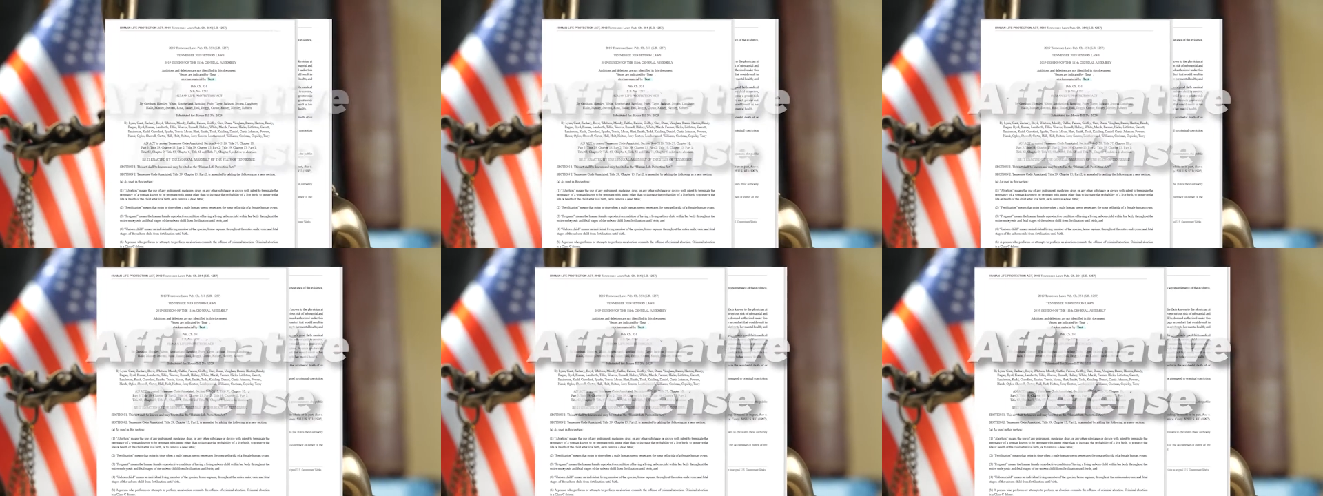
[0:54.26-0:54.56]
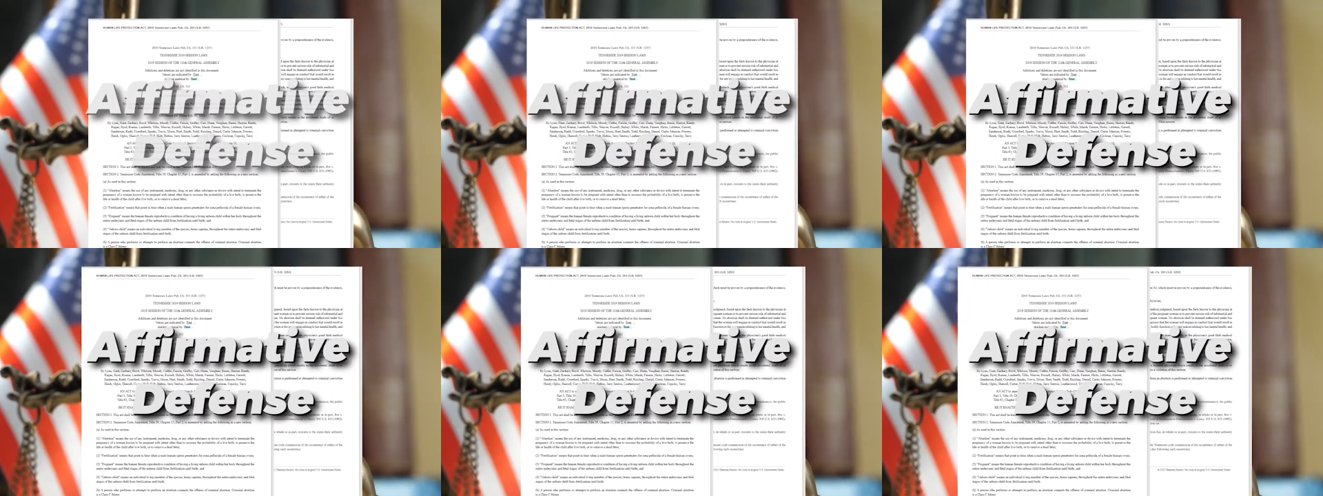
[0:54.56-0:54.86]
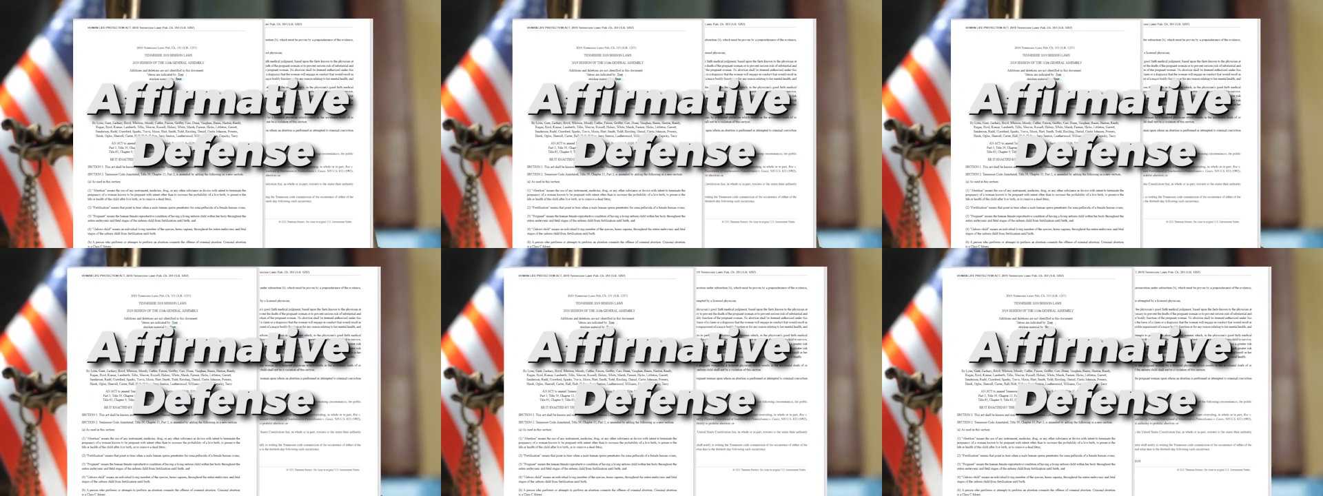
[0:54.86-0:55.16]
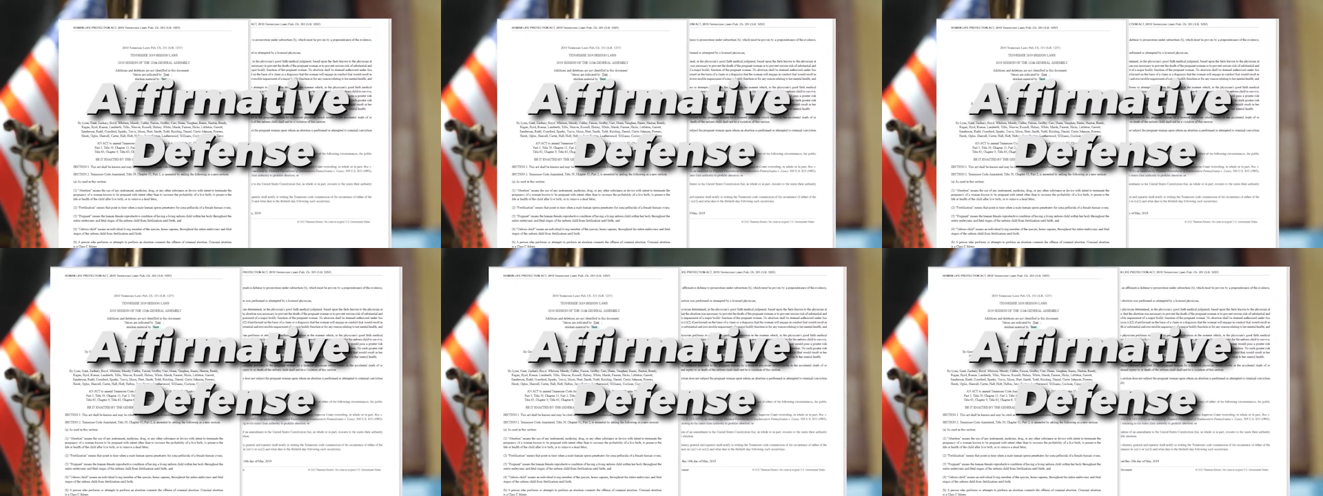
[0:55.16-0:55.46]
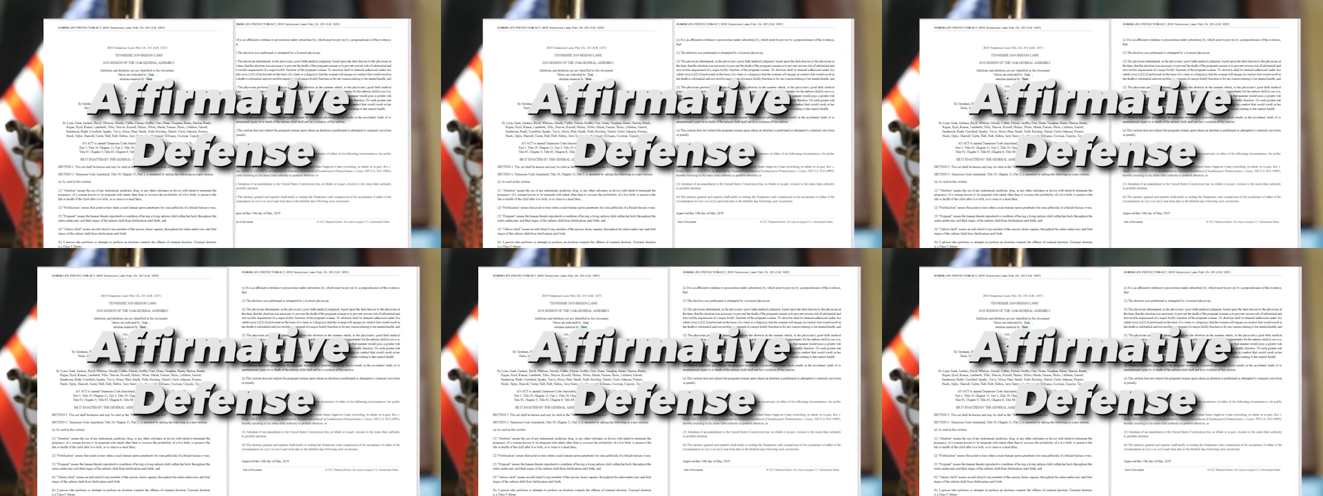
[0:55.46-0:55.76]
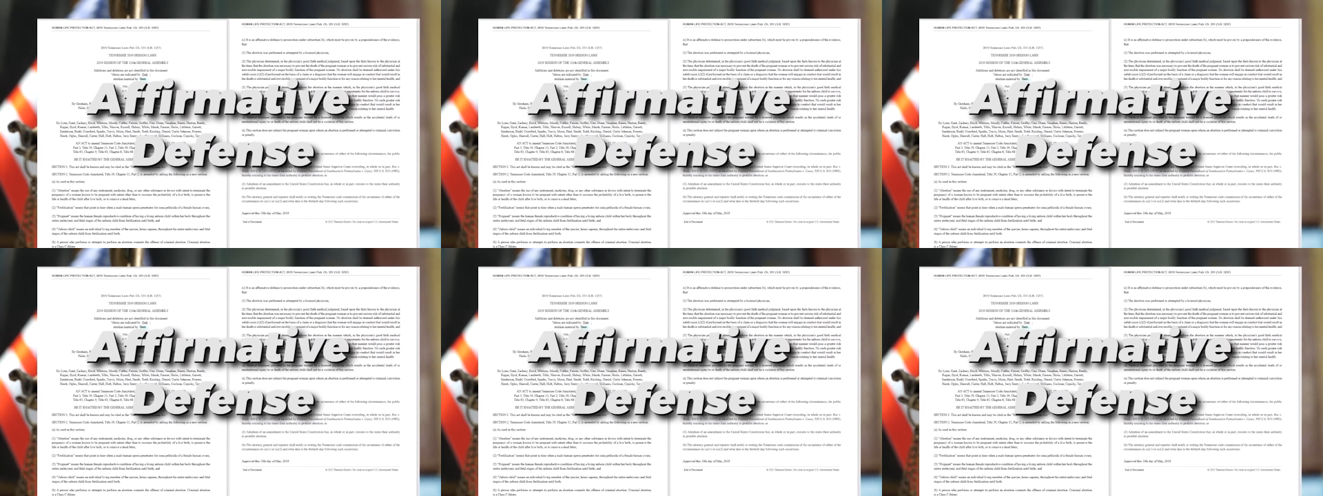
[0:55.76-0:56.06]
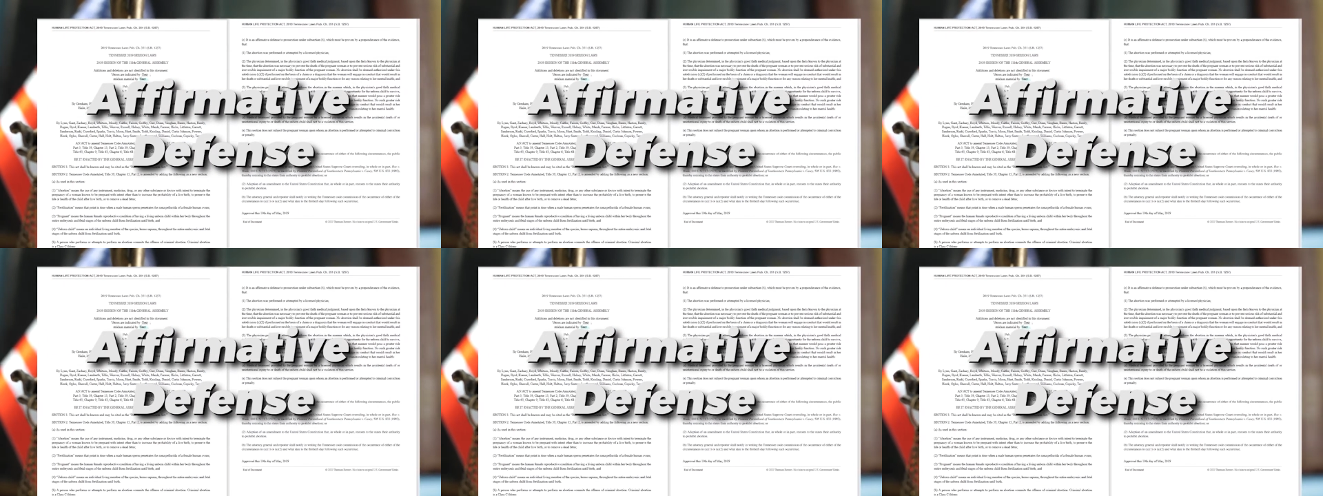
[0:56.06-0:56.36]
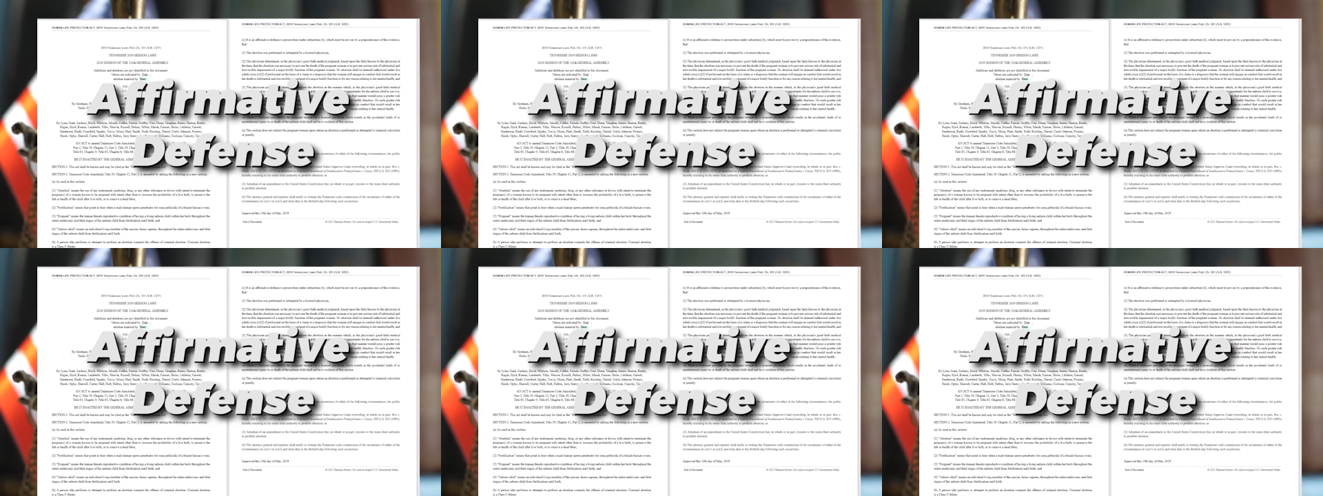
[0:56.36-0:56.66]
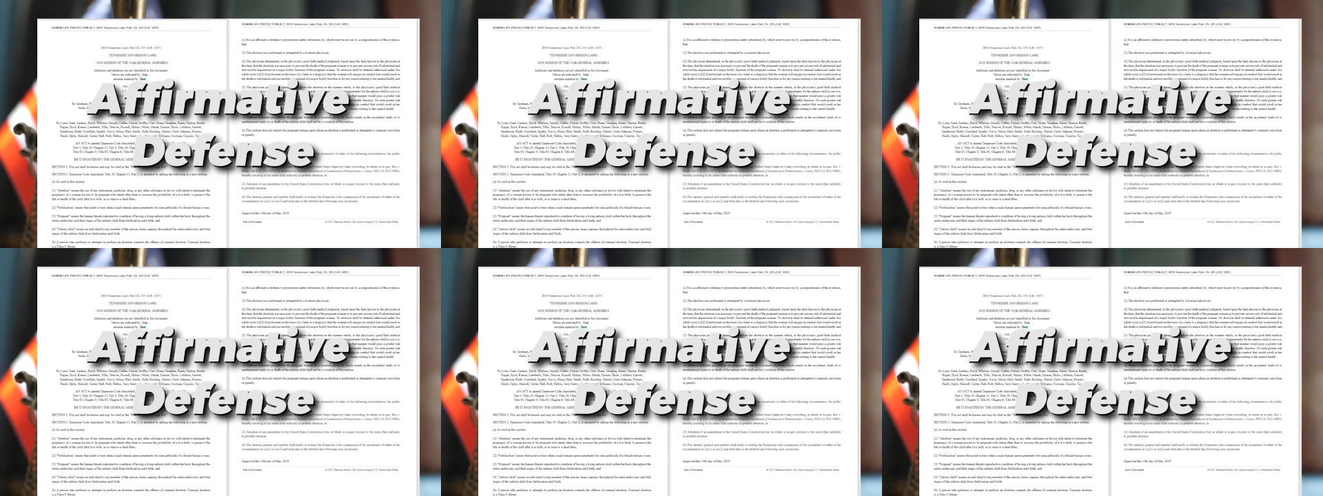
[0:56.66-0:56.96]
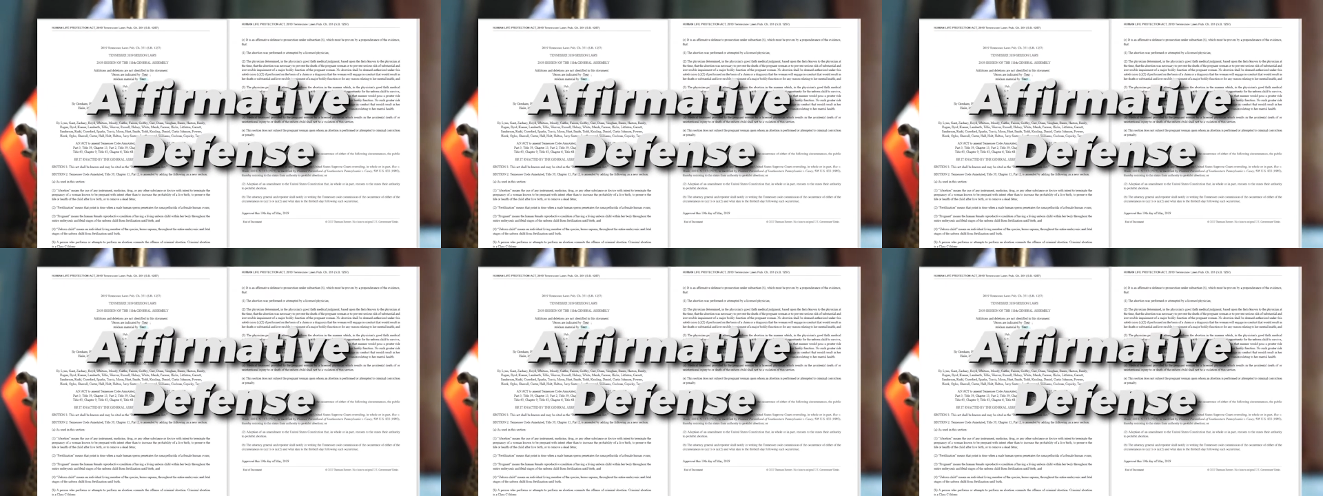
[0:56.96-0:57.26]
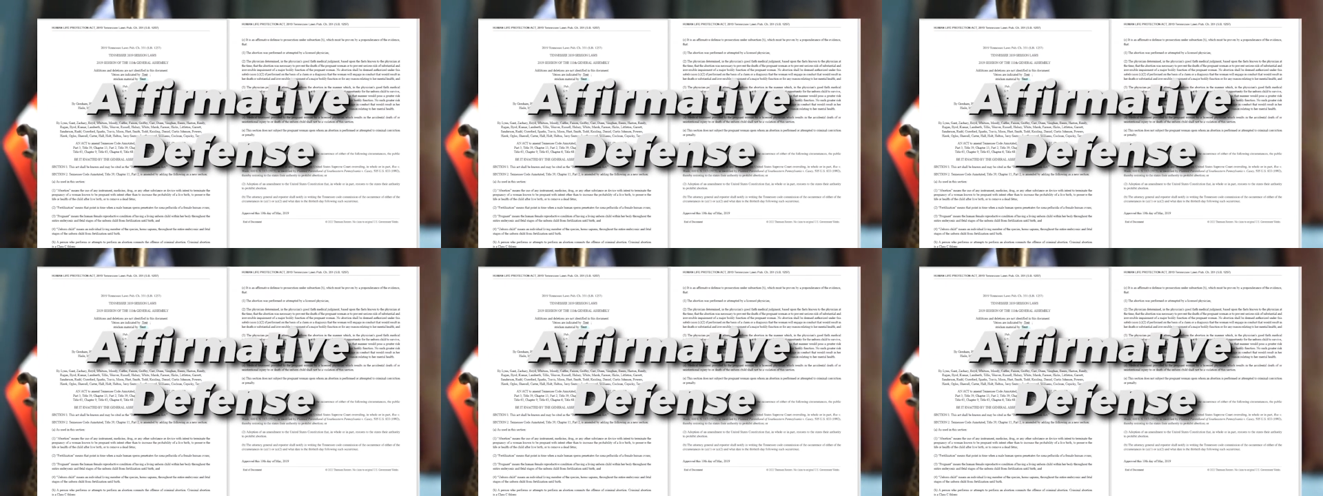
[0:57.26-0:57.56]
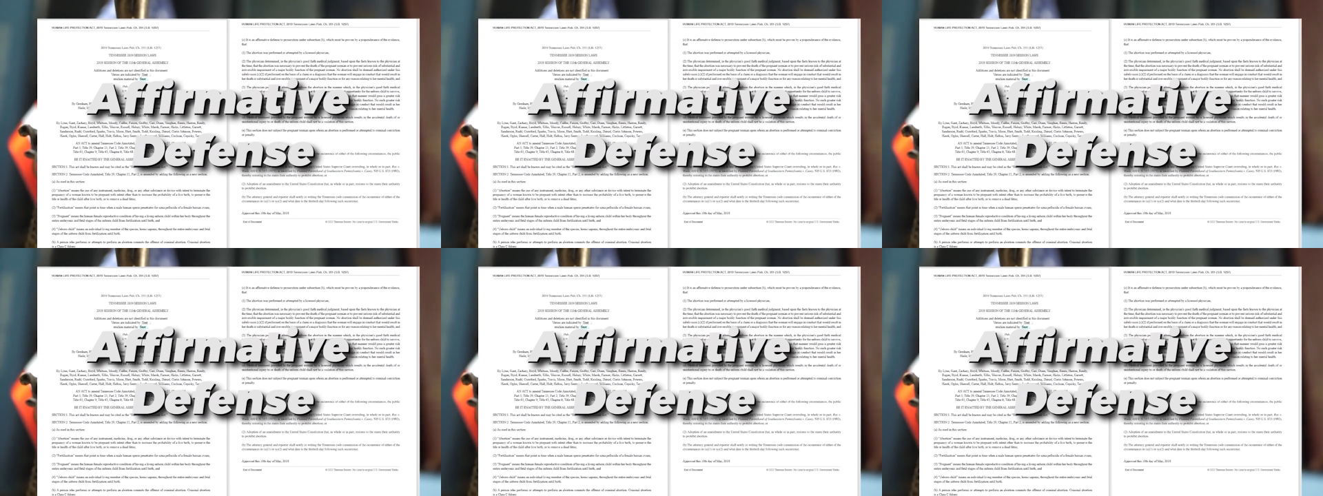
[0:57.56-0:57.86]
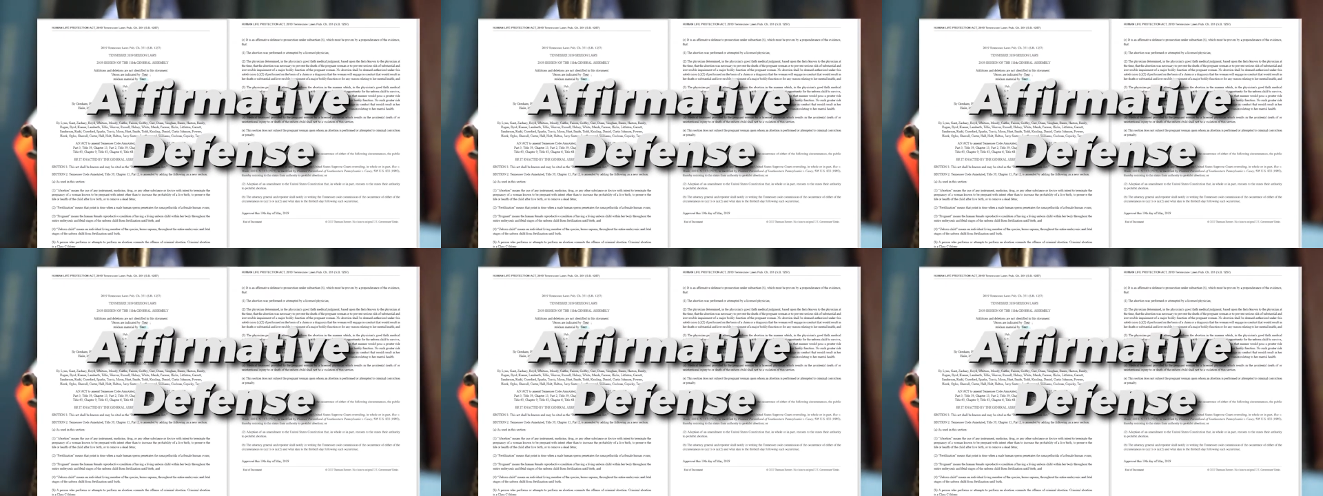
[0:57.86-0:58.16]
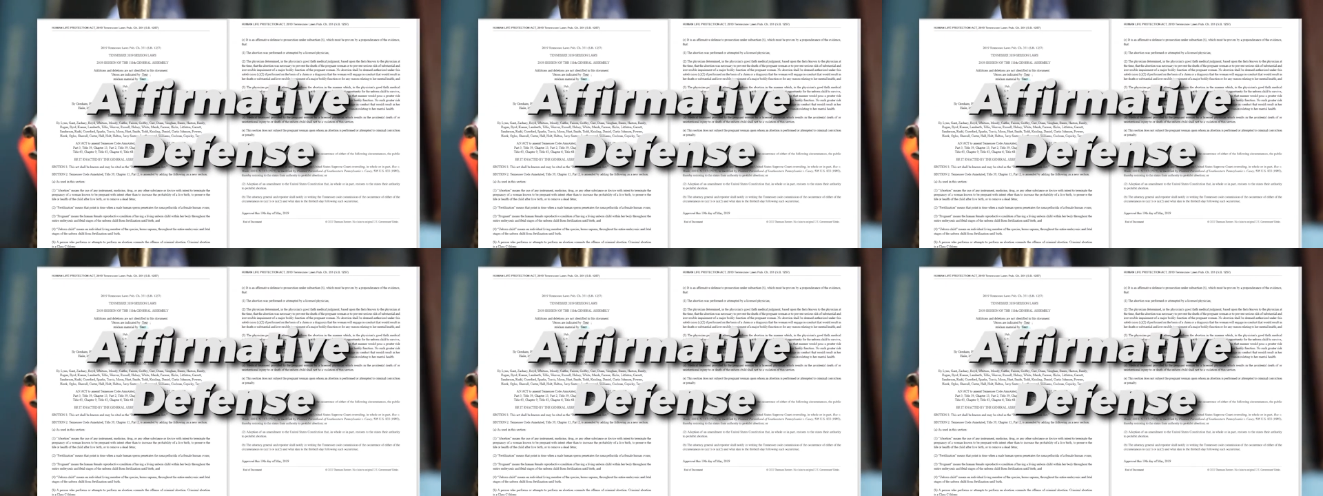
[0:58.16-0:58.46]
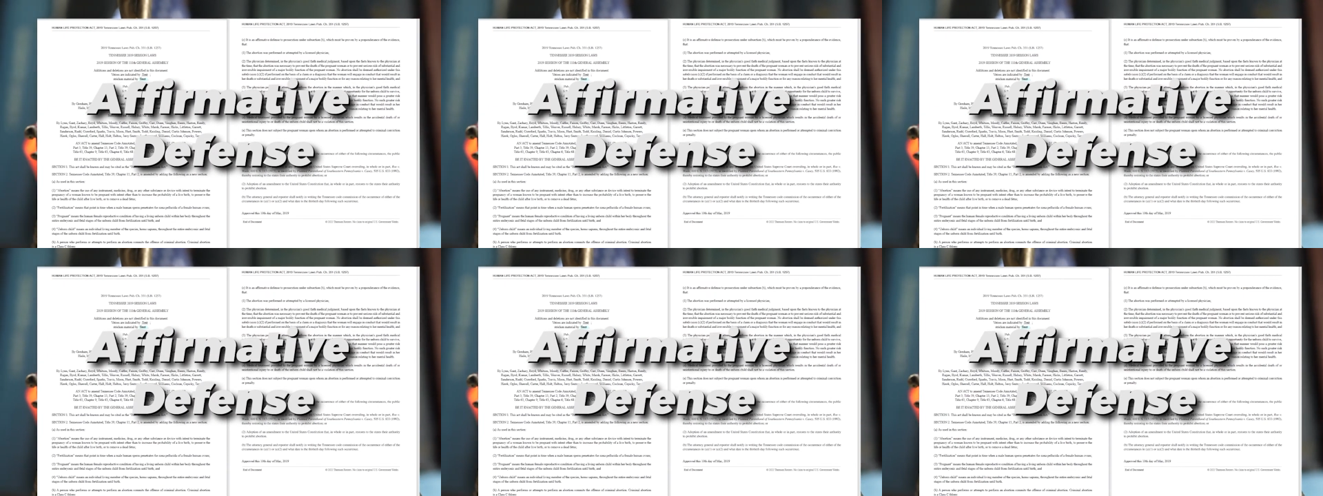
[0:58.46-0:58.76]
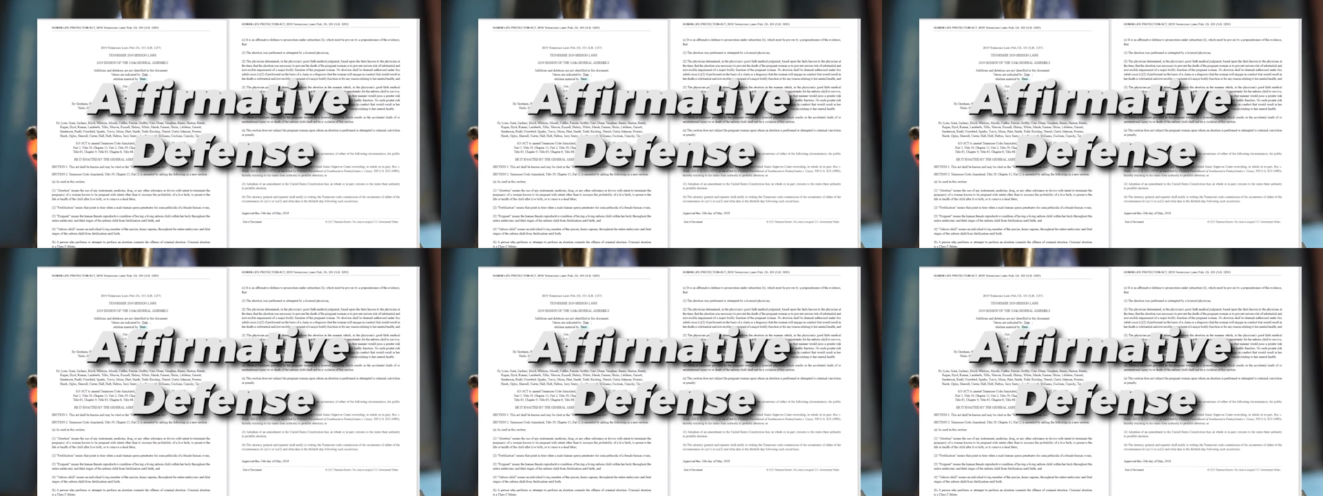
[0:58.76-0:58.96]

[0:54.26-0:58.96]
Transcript: (no speaker visible)